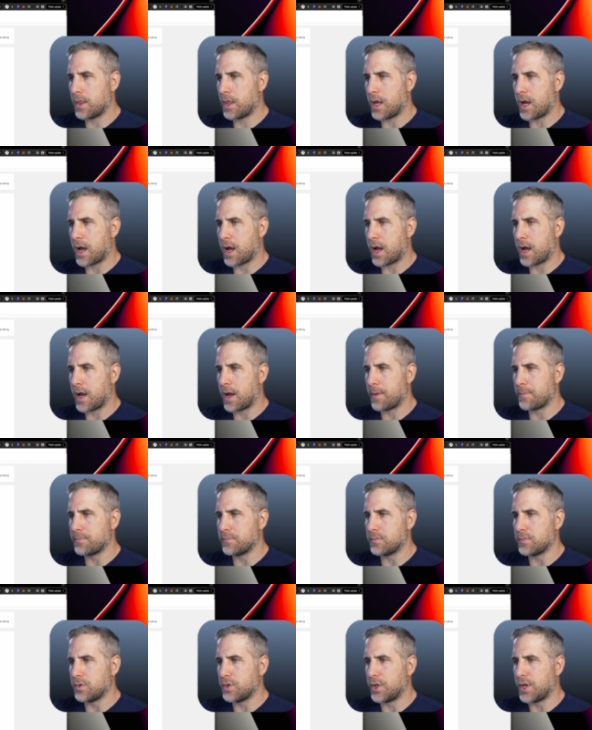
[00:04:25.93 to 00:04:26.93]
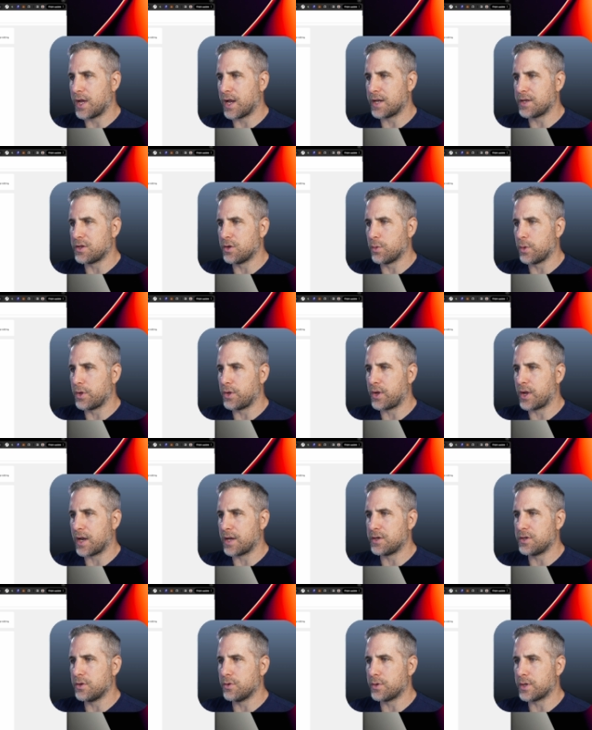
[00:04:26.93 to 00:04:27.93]
um, you got to do what you got
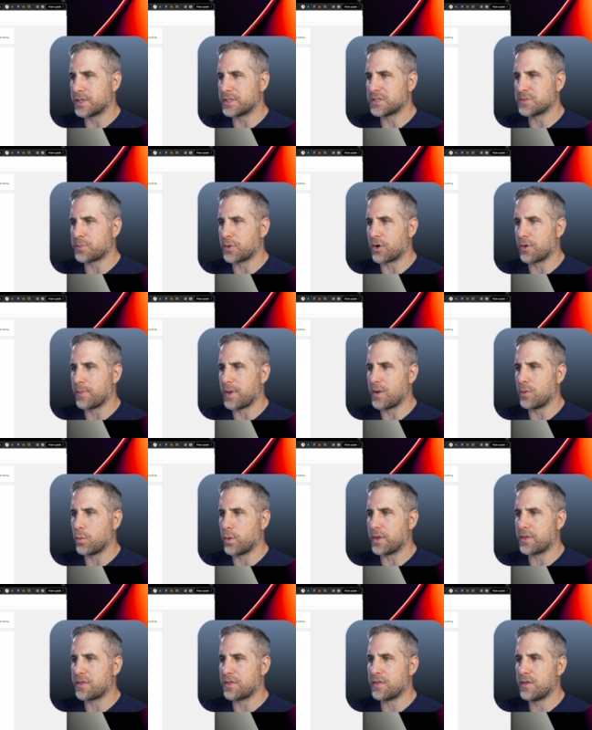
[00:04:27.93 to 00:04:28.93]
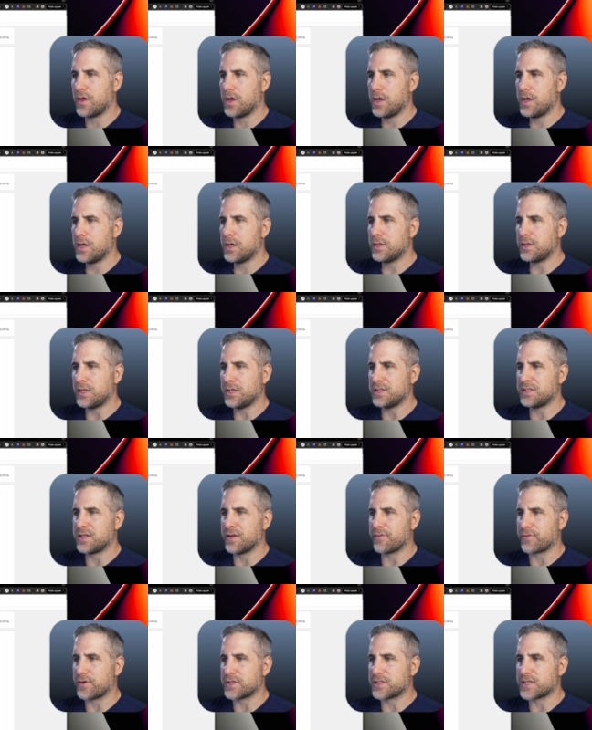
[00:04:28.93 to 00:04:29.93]
to do and experiment with these
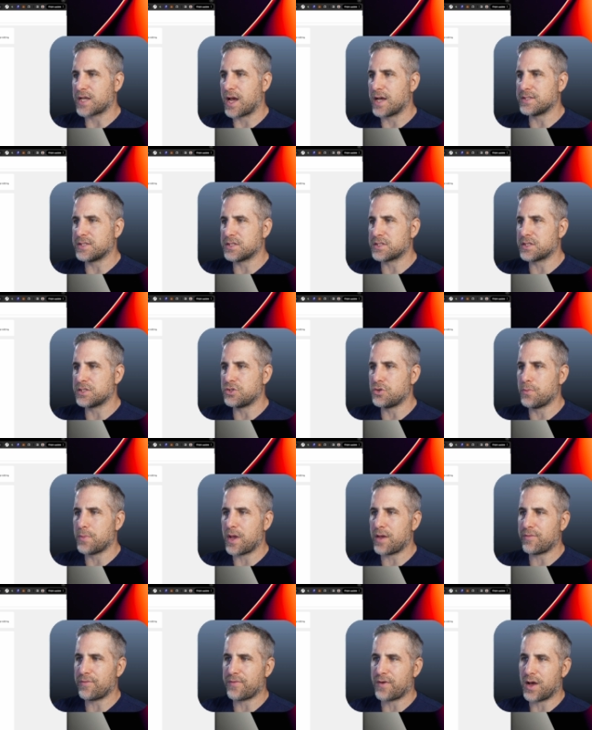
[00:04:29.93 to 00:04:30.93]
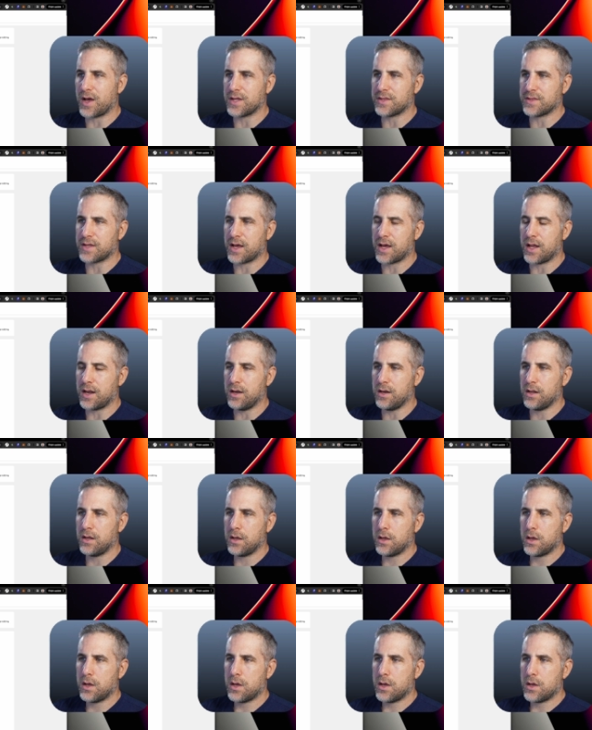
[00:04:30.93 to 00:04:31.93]
different sizes because you may find that
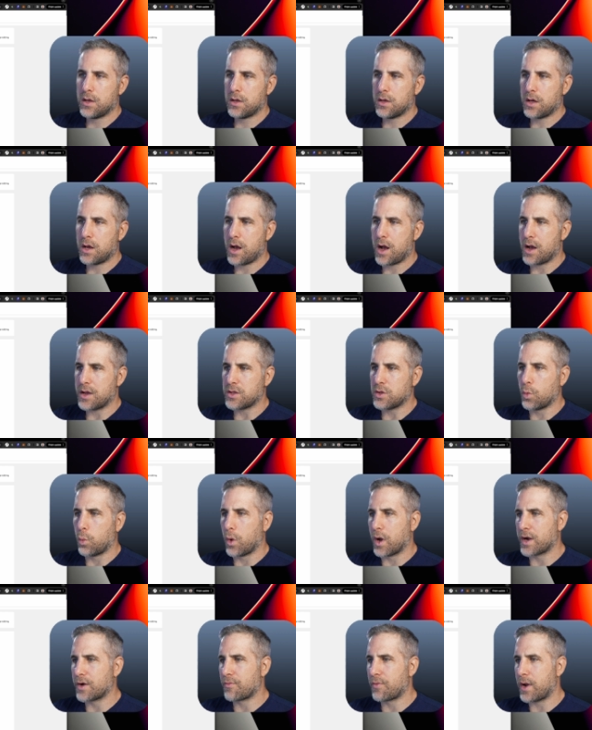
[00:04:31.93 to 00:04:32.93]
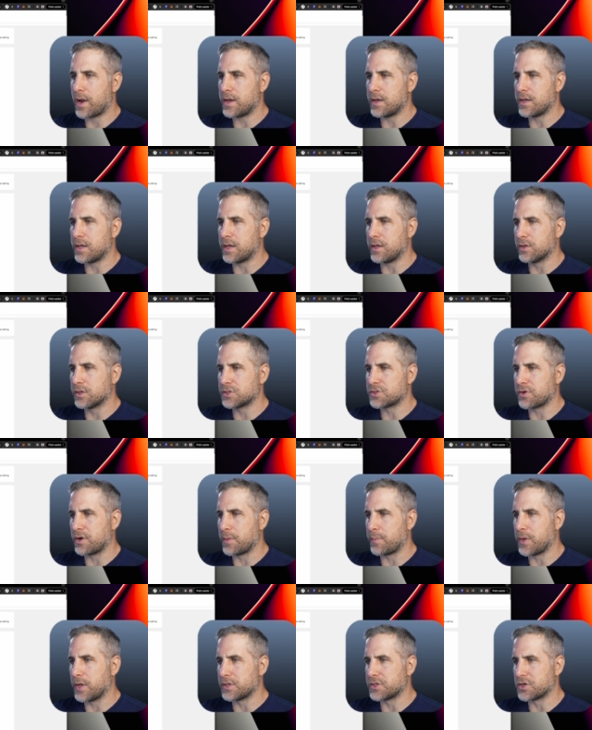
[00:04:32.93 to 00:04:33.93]
uh, you want to write and illustrate
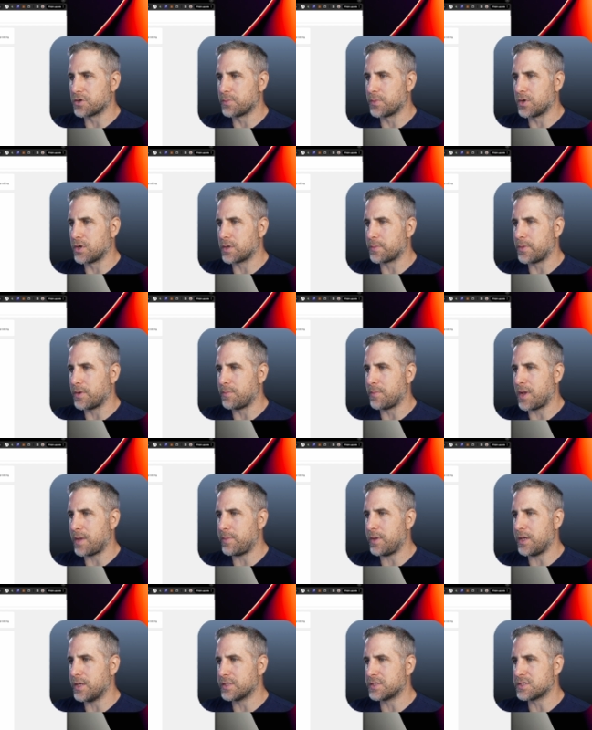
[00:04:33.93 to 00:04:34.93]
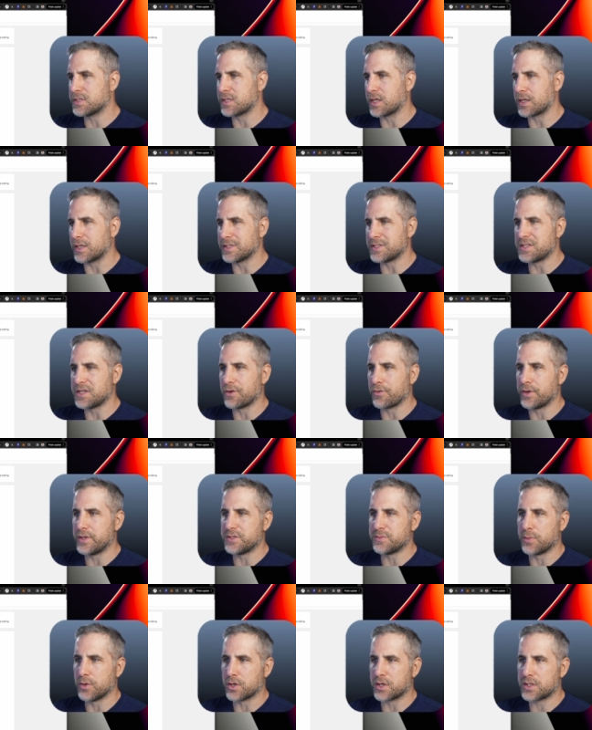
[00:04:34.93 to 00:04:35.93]
a picture book, but maybe it's like a
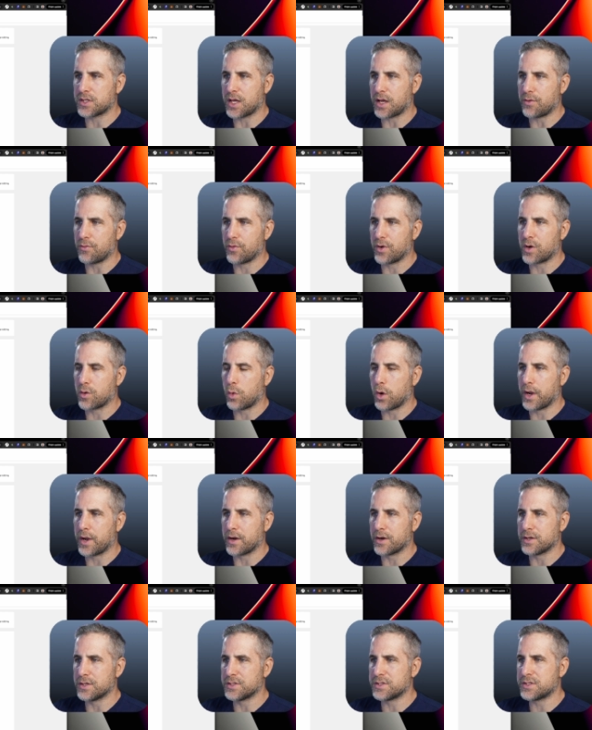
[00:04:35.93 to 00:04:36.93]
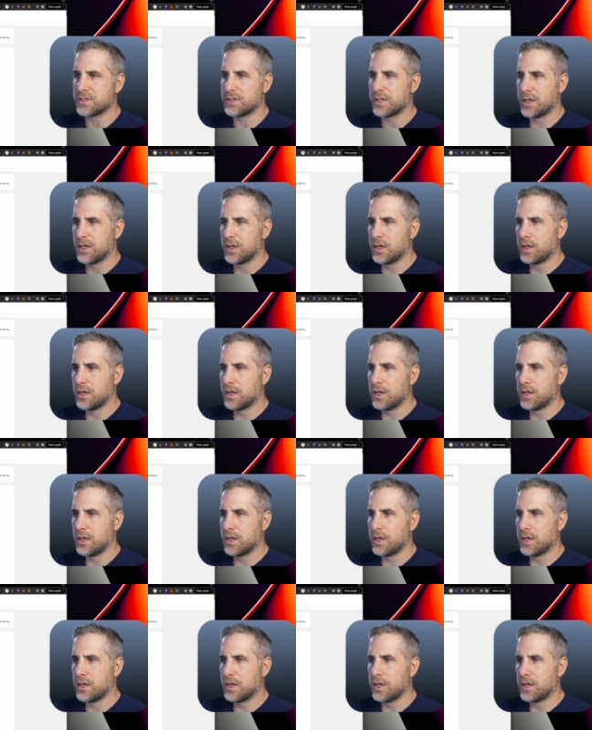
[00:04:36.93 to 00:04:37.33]
series book that requires